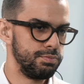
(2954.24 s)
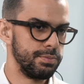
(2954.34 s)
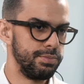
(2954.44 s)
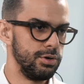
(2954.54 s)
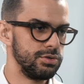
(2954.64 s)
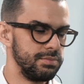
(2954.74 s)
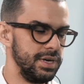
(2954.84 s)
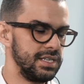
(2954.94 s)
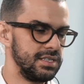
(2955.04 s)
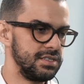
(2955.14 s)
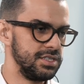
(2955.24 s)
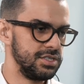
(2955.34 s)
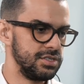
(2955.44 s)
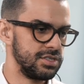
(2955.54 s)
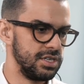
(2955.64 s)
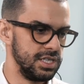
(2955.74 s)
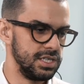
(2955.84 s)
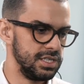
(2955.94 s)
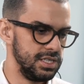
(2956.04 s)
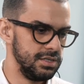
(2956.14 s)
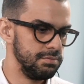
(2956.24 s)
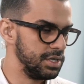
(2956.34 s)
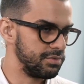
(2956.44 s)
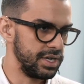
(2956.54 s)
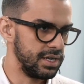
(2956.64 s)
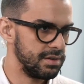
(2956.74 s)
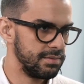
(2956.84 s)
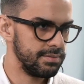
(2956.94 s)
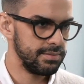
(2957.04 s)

propose and make decisions on the mint rate.